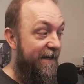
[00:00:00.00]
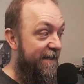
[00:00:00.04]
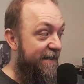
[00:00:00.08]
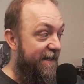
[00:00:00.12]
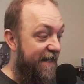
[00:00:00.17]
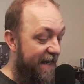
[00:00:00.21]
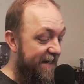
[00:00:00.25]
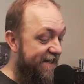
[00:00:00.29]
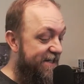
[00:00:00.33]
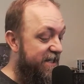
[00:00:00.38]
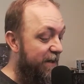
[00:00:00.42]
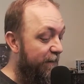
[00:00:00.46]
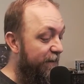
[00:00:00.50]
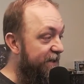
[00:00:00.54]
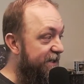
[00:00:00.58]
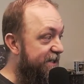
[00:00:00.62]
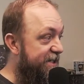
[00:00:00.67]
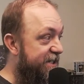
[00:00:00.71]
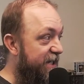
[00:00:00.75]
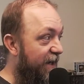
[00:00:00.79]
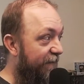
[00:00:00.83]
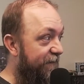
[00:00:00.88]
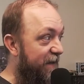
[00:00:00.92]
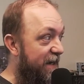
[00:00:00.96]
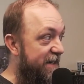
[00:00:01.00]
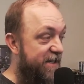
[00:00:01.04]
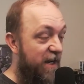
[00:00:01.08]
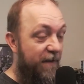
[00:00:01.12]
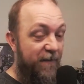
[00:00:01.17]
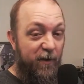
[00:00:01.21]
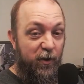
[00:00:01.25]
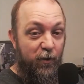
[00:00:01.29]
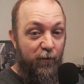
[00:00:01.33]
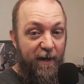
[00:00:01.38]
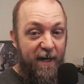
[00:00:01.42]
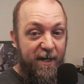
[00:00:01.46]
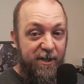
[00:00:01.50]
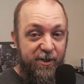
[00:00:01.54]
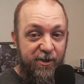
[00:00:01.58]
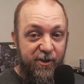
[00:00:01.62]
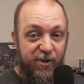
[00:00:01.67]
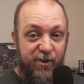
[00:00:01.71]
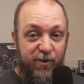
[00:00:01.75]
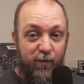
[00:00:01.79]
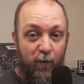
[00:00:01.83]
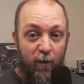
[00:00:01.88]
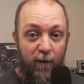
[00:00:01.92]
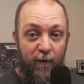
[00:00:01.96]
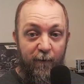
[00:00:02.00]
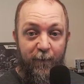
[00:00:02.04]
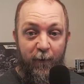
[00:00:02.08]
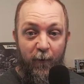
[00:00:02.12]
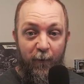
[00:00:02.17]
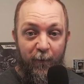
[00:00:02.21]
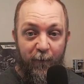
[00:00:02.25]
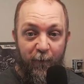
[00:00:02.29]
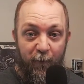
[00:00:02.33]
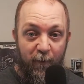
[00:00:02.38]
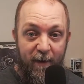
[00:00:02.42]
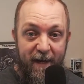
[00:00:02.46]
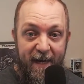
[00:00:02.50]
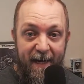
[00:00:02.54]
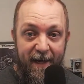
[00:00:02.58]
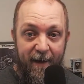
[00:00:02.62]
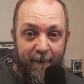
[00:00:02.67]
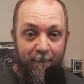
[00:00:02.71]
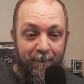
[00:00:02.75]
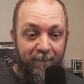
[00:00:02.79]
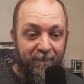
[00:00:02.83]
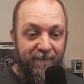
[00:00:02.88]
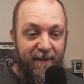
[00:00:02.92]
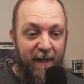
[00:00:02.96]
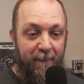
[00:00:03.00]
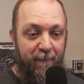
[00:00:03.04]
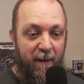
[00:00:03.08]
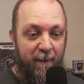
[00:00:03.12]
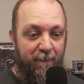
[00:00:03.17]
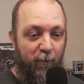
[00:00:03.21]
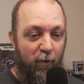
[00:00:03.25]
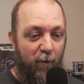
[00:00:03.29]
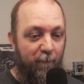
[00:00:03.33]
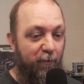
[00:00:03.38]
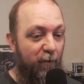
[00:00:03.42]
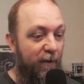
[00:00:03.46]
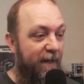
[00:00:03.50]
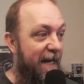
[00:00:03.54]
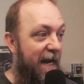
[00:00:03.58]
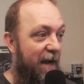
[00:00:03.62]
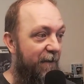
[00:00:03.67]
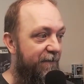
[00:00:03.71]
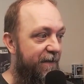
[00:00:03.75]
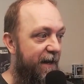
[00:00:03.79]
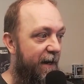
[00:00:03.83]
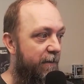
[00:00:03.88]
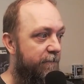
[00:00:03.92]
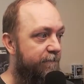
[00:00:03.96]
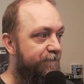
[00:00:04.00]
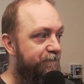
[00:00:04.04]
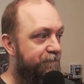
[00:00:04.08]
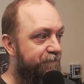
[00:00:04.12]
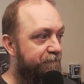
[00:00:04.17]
Get some of the stuff that's on the creation store for free that people are putting out there.